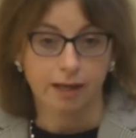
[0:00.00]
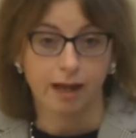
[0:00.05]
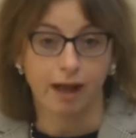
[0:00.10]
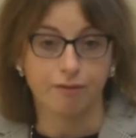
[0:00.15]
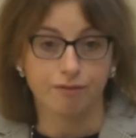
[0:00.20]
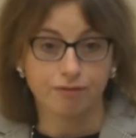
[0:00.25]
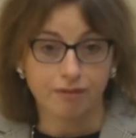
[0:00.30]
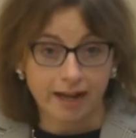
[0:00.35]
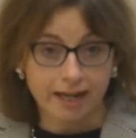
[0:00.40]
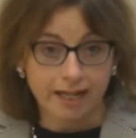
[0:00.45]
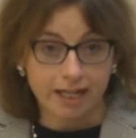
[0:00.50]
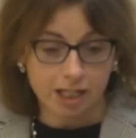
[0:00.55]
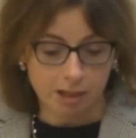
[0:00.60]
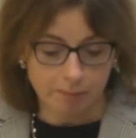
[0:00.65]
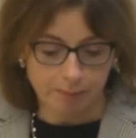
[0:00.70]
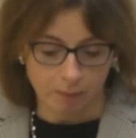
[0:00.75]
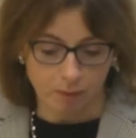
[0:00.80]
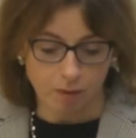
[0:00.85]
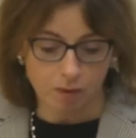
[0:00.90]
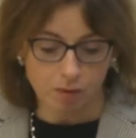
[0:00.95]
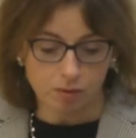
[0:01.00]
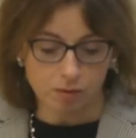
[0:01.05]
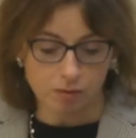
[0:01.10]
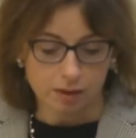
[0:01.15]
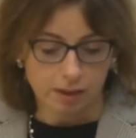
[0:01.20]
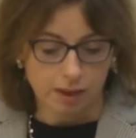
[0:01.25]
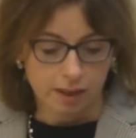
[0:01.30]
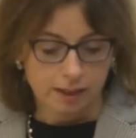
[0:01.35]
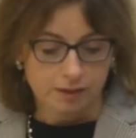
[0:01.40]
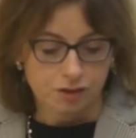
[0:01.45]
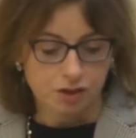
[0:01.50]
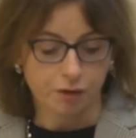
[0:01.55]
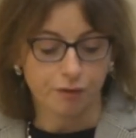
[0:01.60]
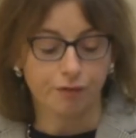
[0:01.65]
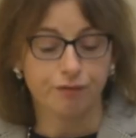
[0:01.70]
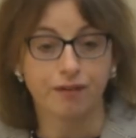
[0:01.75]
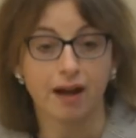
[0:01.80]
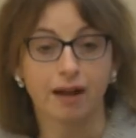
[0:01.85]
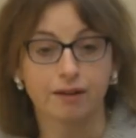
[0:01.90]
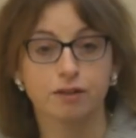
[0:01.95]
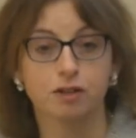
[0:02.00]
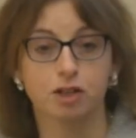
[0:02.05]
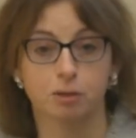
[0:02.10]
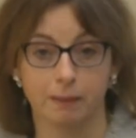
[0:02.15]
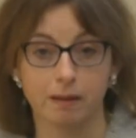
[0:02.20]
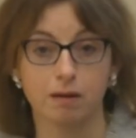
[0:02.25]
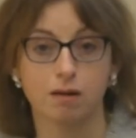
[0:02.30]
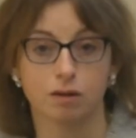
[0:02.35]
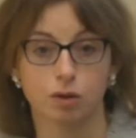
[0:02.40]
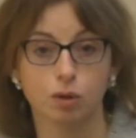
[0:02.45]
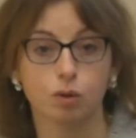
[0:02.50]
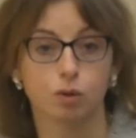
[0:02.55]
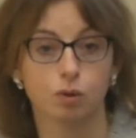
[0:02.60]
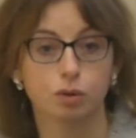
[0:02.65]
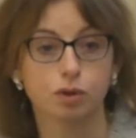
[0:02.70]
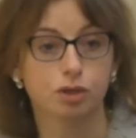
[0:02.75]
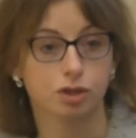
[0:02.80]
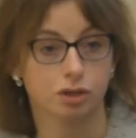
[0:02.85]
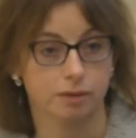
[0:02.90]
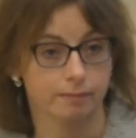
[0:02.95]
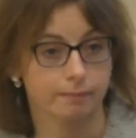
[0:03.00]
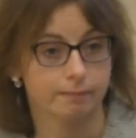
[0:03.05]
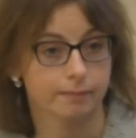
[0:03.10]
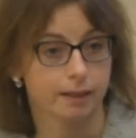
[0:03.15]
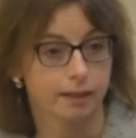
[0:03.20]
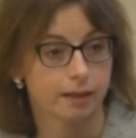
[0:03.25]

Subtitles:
available to fund the bar course.